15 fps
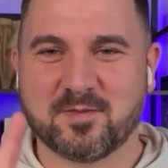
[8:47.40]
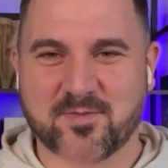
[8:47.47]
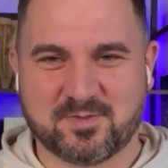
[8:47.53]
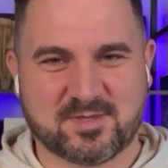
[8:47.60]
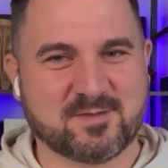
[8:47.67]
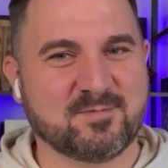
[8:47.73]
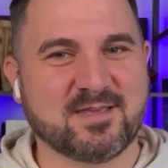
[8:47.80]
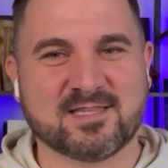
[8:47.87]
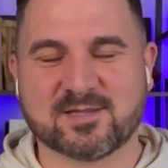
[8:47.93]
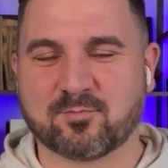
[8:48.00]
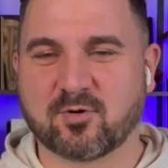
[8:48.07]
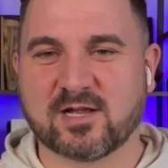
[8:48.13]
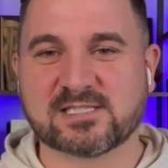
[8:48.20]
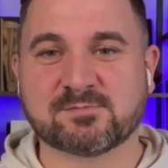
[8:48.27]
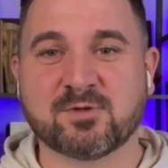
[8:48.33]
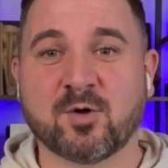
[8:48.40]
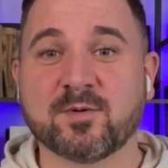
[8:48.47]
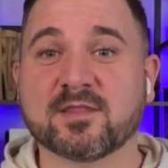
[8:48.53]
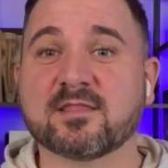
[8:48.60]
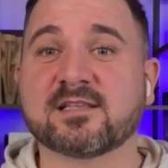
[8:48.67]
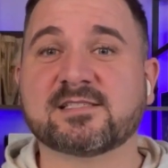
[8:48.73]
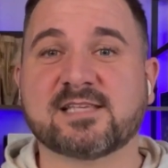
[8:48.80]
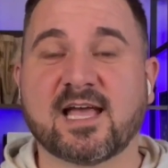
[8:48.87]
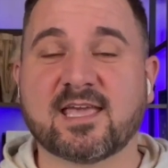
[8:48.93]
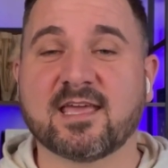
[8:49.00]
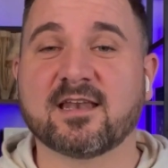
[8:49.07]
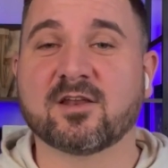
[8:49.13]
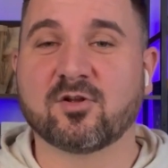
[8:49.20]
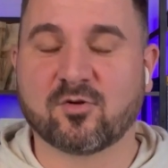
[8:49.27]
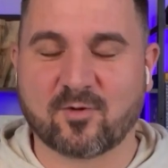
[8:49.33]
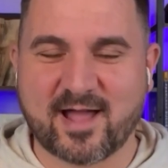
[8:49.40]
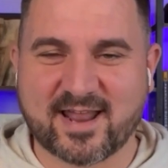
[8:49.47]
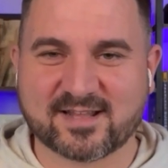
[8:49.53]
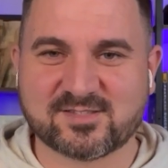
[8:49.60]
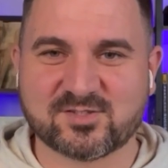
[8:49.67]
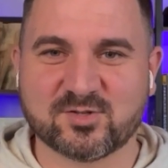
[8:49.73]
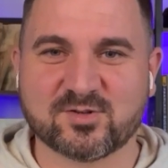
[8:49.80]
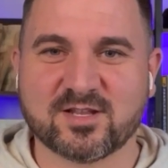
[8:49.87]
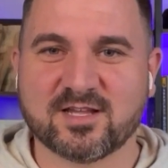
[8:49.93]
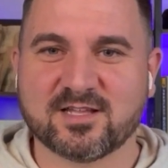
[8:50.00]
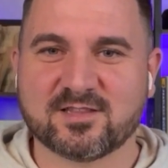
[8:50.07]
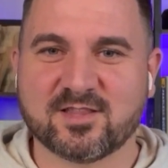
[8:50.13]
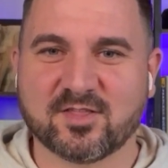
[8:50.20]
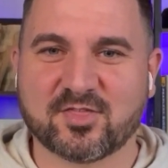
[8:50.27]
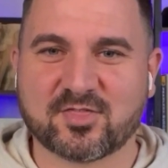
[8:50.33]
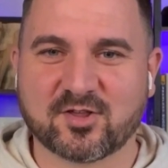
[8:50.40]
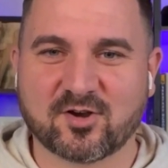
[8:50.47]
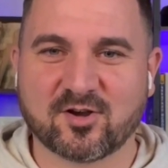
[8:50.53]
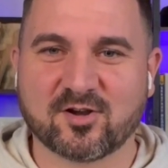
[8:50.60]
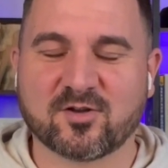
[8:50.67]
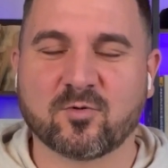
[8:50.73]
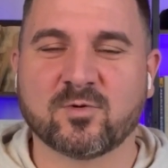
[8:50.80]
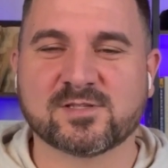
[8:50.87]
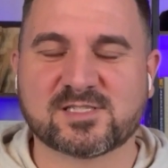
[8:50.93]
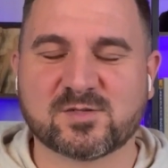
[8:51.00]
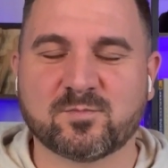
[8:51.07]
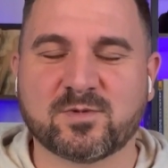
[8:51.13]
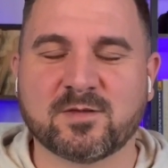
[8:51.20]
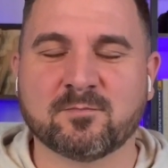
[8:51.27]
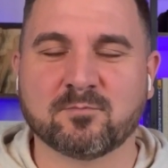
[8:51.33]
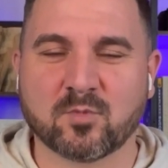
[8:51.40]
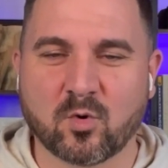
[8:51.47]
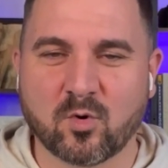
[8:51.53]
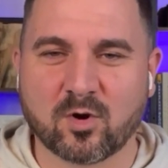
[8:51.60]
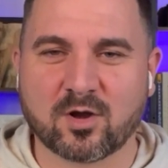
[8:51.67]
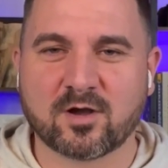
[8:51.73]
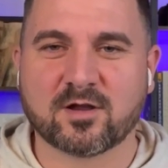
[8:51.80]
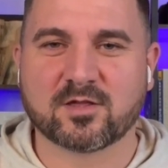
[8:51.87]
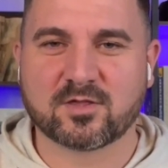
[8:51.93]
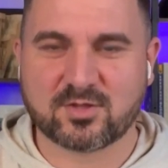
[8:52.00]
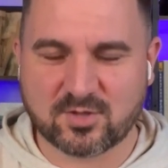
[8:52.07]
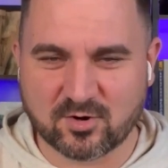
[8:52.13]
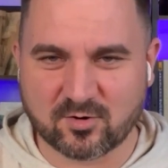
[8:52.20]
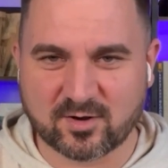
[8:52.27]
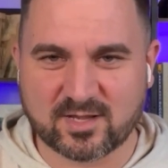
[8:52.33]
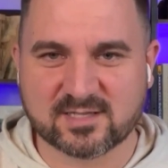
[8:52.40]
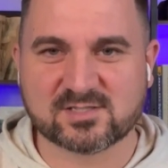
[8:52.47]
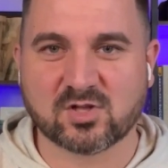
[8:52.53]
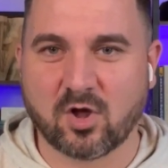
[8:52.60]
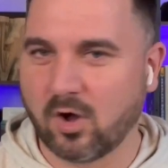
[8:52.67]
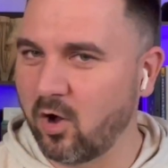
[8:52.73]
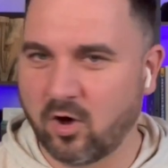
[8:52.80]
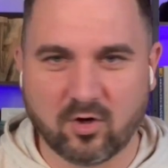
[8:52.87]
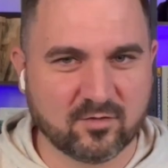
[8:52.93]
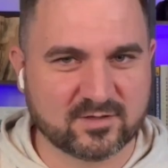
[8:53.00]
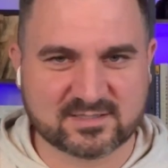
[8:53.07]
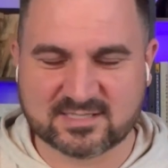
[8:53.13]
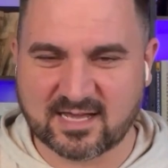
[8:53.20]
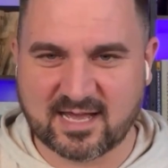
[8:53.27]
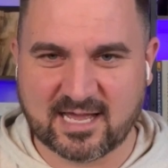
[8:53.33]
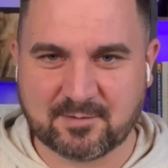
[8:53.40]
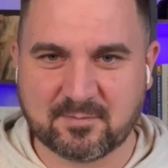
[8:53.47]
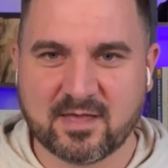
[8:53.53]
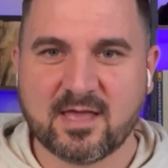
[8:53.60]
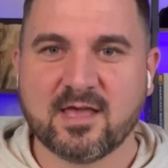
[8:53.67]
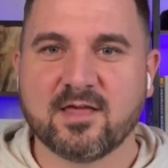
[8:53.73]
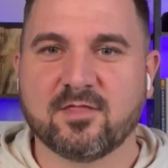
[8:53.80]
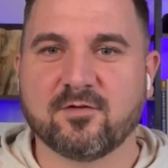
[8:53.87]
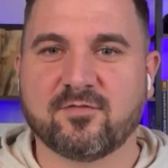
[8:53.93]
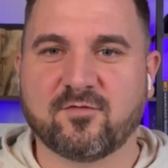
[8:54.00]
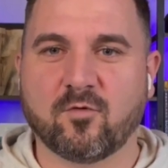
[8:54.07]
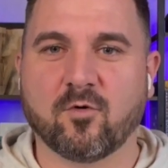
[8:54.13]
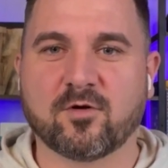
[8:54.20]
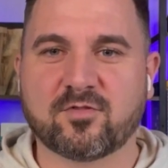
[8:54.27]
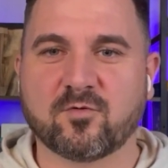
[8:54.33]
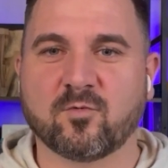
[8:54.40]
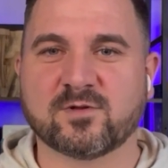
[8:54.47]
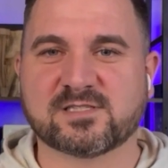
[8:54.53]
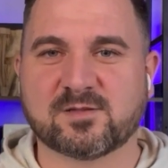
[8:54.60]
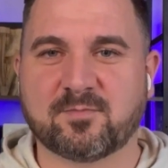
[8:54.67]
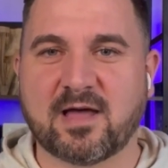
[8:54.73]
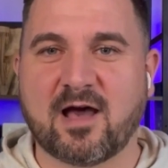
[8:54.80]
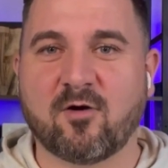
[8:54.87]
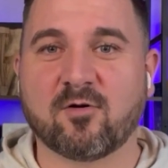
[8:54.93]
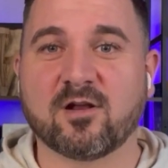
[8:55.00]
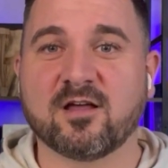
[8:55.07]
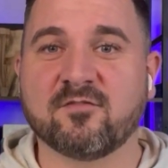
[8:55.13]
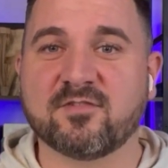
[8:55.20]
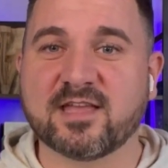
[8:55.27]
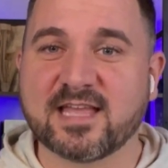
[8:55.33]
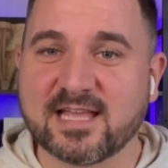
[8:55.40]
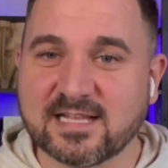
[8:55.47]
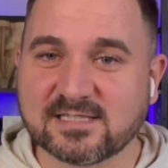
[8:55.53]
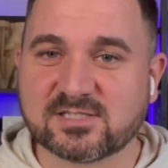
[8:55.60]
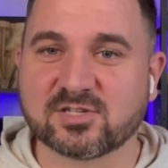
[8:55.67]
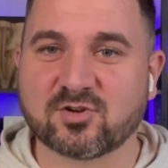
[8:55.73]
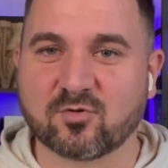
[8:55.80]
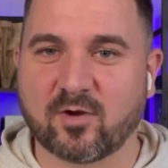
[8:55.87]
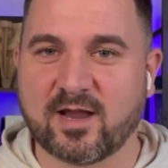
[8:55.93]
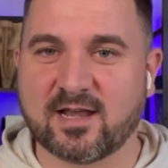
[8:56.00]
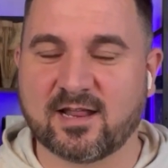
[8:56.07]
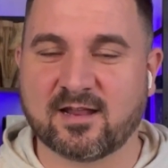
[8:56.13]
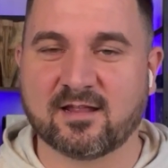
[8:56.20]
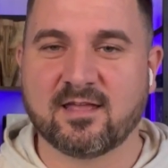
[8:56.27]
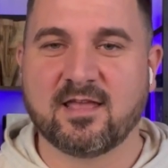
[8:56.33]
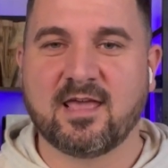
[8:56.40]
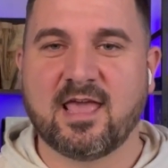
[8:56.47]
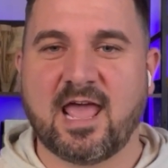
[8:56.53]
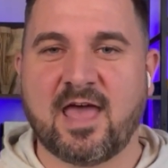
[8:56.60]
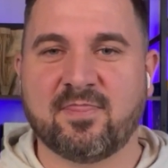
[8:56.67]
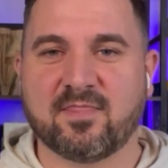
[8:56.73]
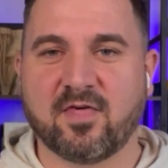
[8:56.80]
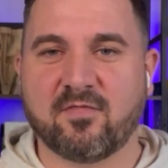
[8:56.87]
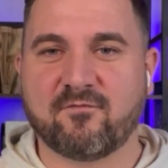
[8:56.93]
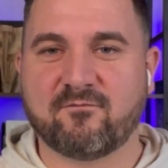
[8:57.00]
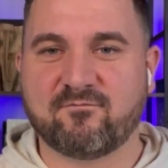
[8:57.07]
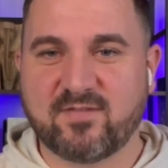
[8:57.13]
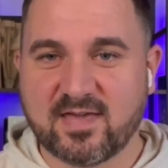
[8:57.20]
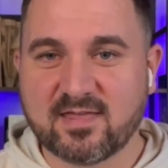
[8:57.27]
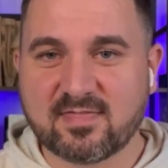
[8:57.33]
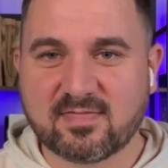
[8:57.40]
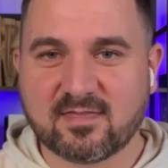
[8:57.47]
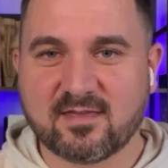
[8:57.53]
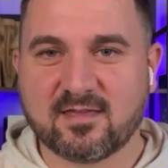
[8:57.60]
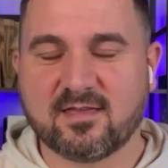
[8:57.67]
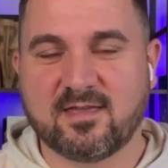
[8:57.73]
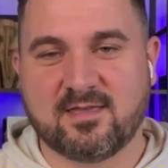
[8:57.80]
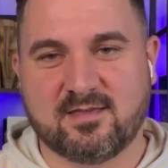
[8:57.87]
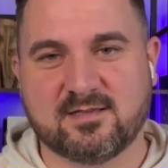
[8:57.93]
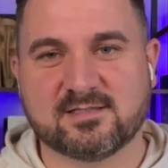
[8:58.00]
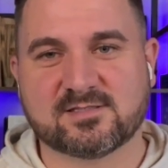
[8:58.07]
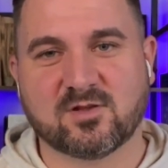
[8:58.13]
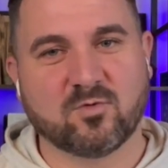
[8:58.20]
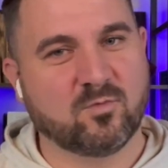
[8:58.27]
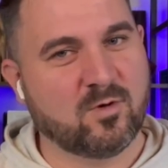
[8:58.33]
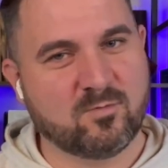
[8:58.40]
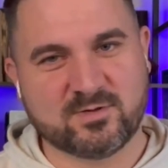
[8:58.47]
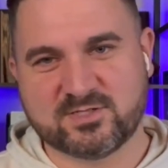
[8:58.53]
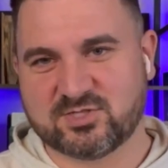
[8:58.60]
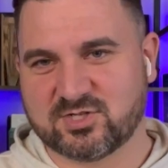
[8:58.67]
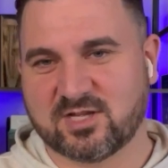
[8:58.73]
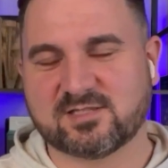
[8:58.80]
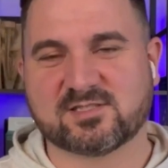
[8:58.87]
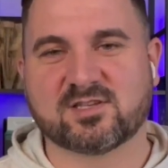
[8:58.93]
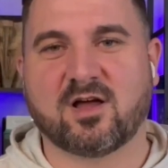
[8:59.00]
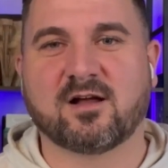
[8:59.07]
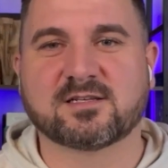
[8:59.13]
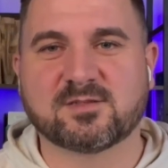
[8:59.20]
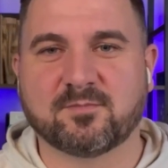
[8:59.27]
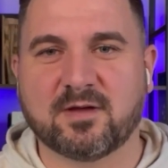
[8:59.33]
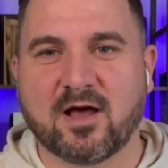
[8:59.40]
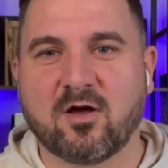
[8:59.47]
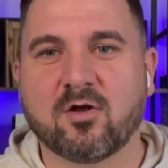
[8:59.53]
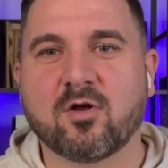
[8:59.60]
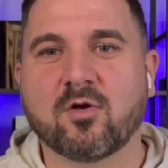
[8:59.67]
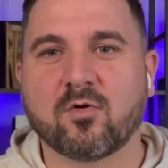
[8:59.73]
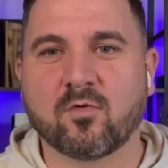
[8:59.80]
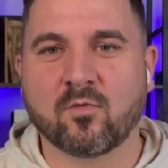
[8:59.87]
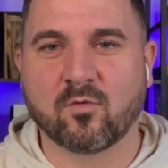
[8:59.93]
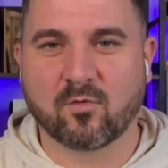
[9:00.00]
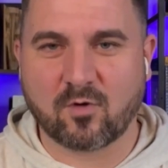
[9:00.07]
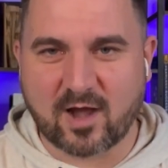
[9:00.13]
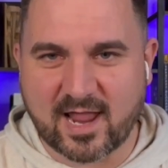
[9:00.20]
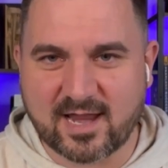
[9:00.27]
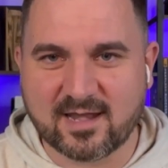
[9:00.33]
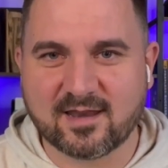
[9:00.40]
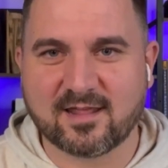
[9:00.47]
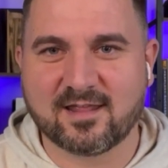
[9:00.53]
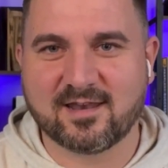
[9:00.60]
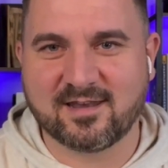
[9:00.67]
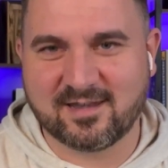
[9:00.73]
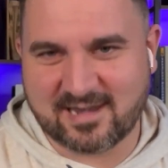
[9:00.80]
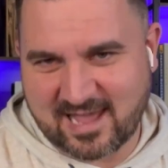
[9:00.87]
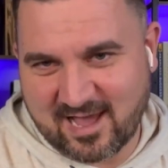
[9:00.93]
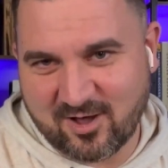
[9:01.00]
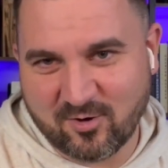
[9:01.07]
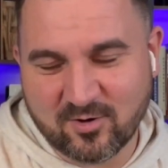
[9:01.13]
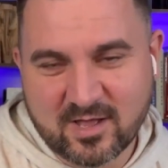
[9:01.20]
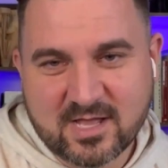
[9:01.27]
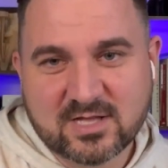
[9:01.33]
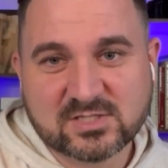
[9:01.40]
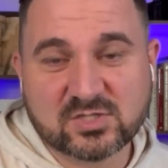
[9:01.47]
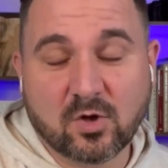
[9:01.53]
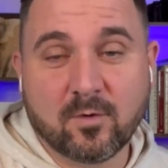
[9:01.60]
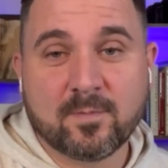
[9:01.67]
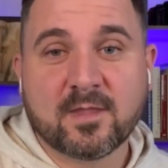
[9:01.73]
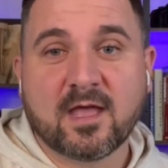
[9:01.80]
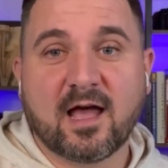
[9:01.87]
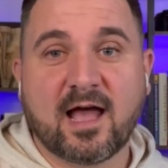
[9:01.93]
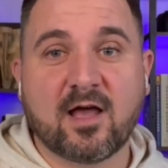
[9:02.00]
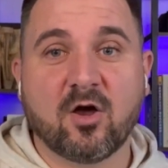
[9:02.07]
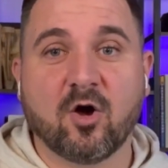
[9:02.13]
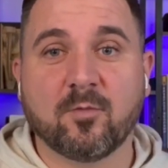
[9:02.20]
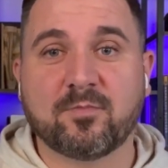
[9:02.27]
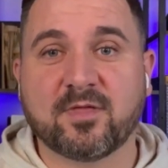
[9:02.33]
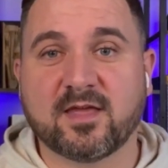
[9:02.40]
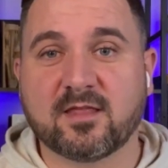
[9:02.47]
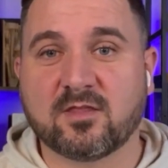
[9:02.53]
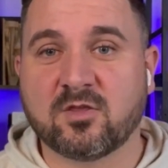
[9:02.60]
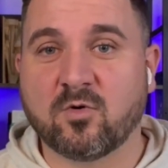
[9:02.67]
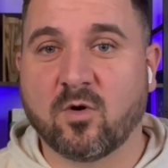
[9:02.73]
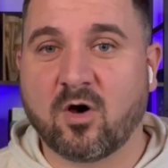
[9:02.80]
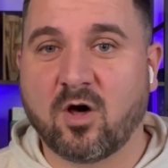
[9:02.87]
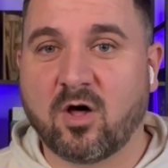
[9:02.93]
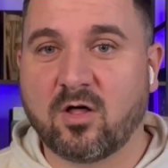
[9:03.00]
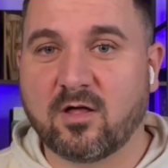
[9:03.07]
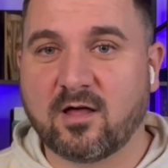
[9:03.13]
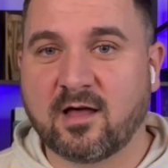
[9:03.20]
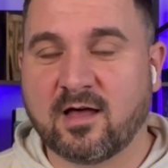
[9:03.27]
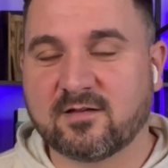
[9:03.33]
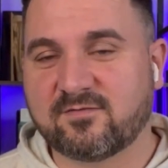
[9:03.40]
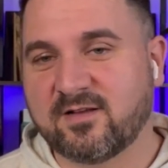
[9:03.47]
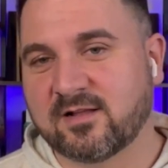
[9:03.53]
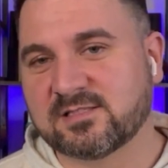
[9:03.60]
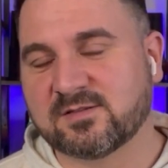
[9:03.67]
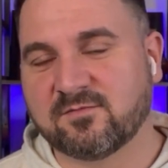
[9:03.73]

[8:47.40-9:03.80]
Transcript: to be in the present moment. The second, gratitude. The third was to be more curious all the time. The fourth was the power of integrating. And the fifth is what we just talked about right now. So I hope that you all found some